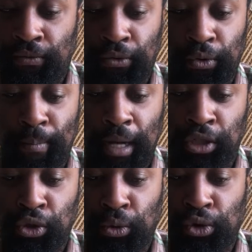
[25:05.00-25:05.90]
For my
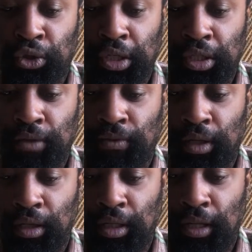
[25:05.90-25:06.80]
soul trusteth
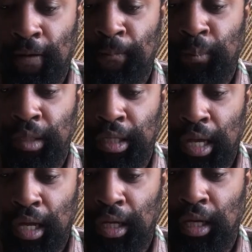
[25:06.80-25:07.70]
in you.
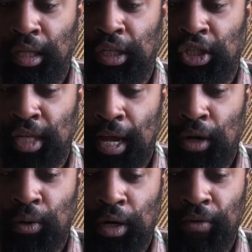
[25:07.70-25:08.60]
Yea, in the
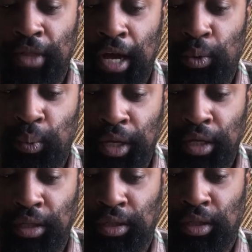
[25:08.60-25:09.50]
shadow of thy
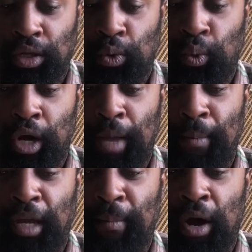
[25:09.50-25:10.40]
wings will I
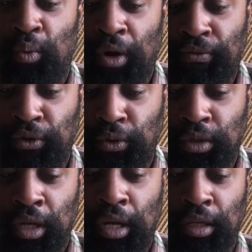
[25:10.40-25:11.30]
make my refuge
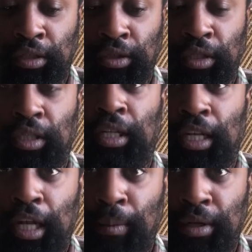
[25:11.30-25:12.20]
until these
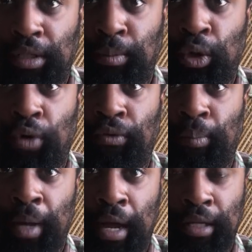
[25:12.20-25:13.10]
calamities be
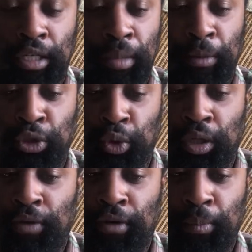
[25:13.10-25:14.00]
overpassed. And the
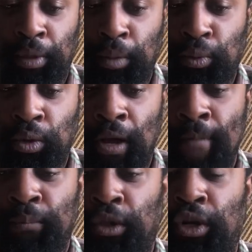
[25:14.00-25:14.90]
majority of our people,
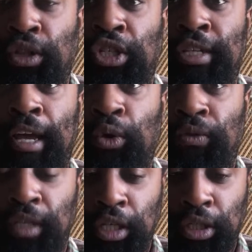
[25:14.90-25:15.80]
they're in the shadow of
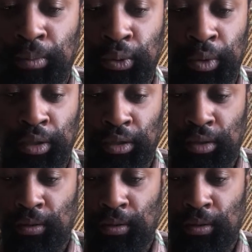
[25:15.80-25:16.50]
Egypt's wings.